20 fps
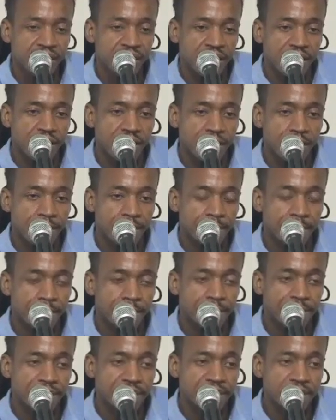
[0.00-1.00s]

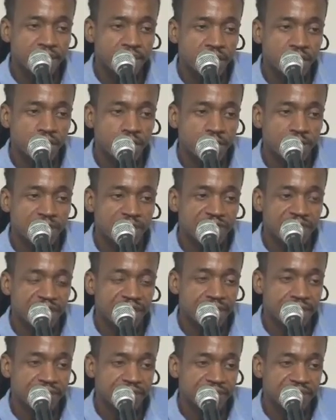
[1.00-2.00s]
Um, you know, I hope your
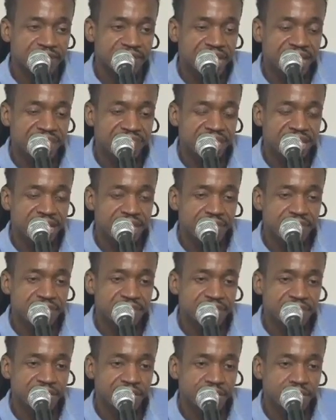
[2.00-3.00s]
families have time to
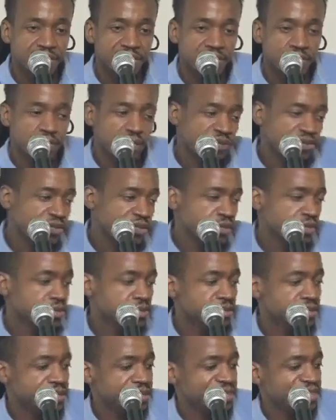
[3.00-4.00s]
celebrate with you.
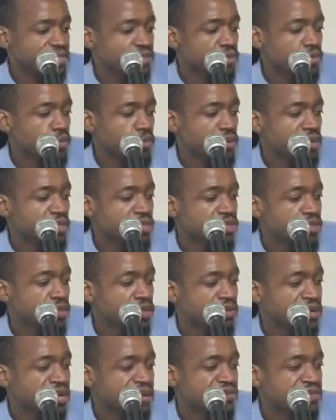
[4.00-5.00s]
That's what we're
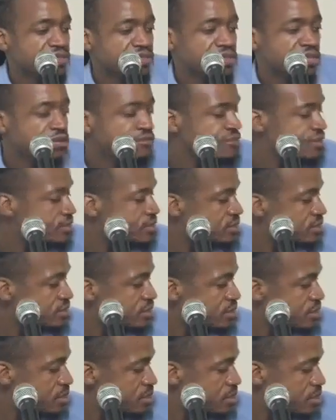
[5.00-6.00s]
doing right after service.
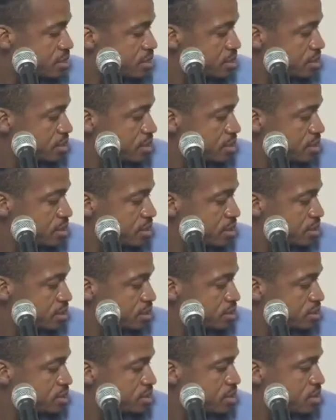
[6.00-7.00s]

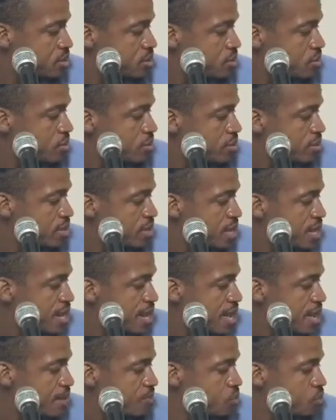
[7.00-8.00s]
So, and
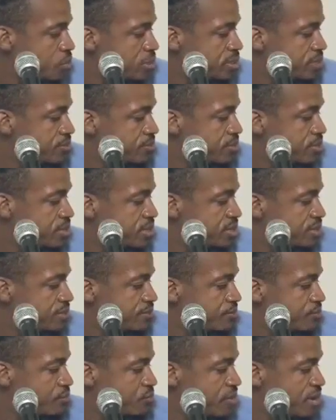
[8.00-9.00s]
I'm going to put the
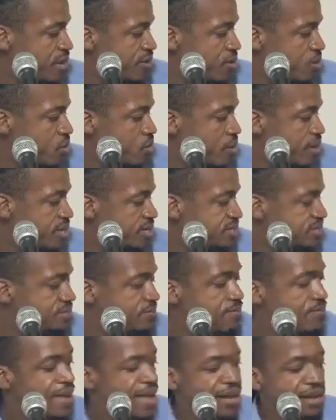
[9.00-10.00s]
prayer requests
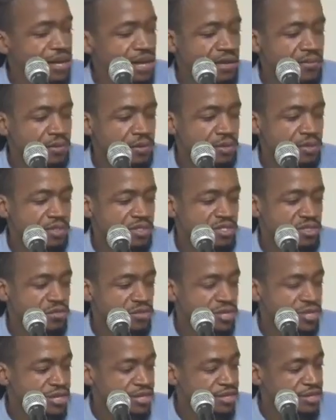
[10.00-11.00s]
back up on the
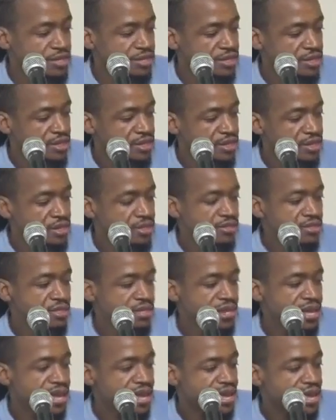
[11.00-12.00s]
screen so
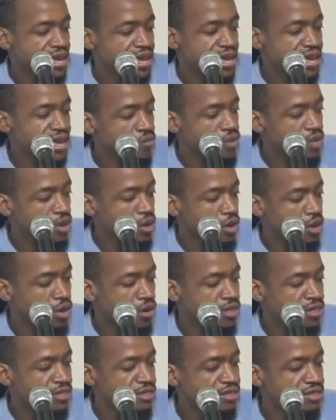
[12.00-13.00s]
that we all
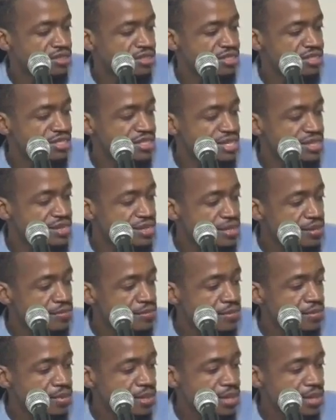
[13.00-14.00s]
can see them.